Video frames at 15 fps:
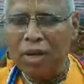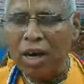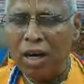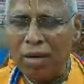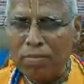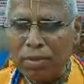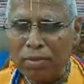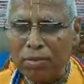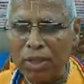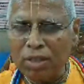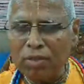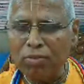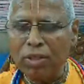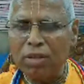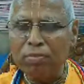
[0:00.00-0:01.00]

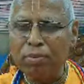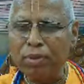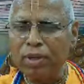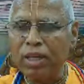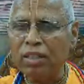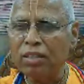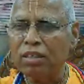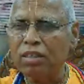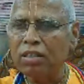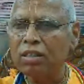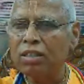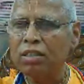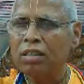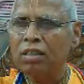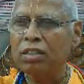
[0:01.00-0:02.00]
Mahaprabhu at one point
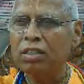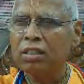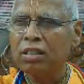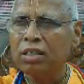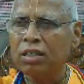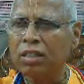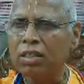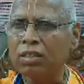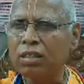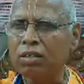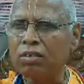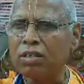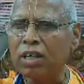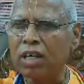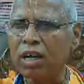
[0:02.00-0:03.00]
is
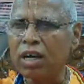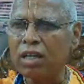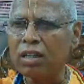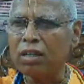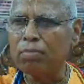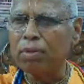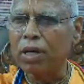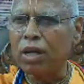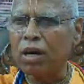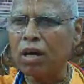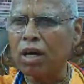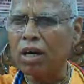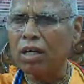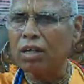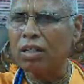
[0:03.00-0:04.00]
looking at the
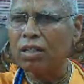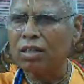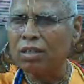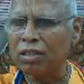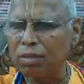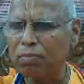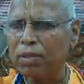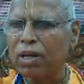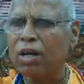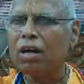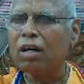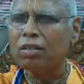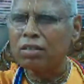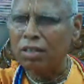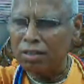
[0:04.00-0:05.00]
peacock. The
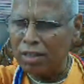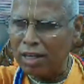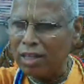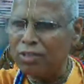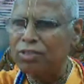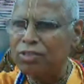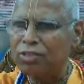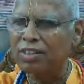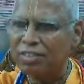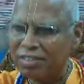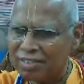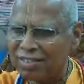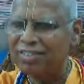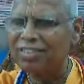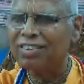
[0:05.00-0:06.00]
peacocks are
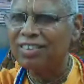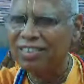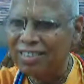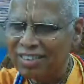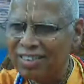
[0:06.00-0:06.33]
dancing,